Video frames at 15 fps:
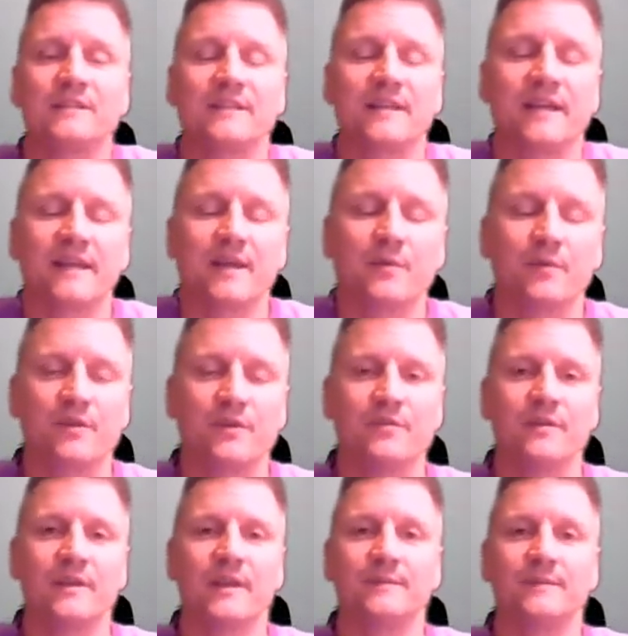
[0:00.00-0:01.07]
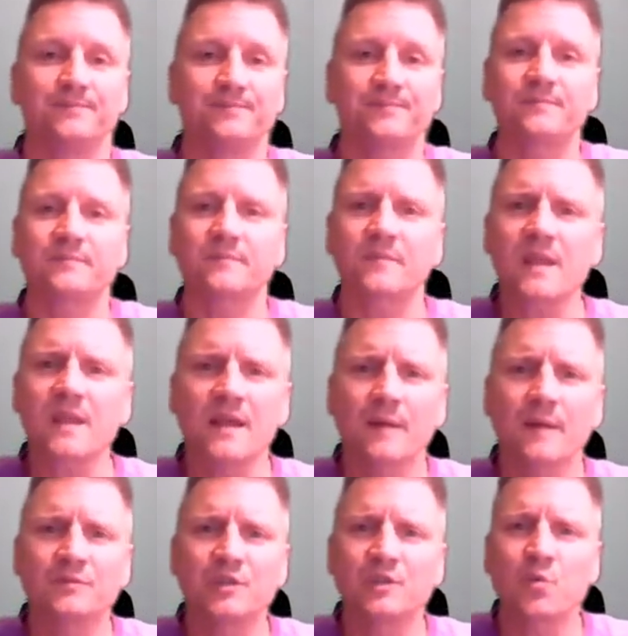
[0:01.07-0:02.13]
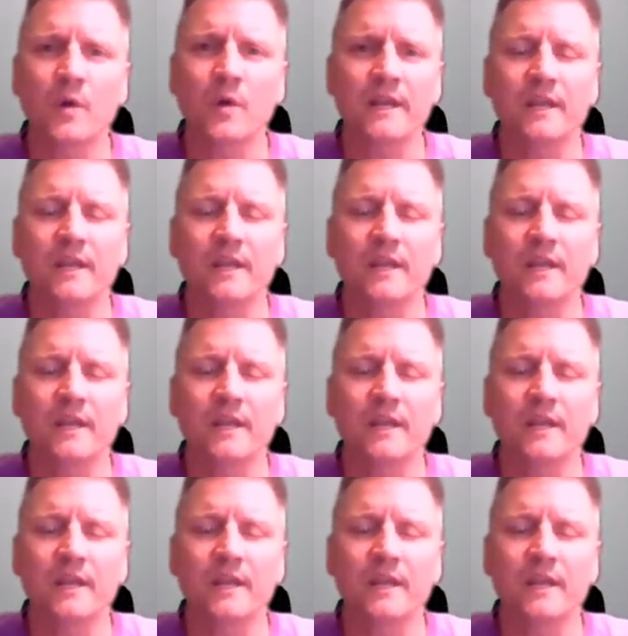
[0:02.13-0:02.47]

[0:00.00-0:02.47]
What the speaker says: again, when you can get up to 20,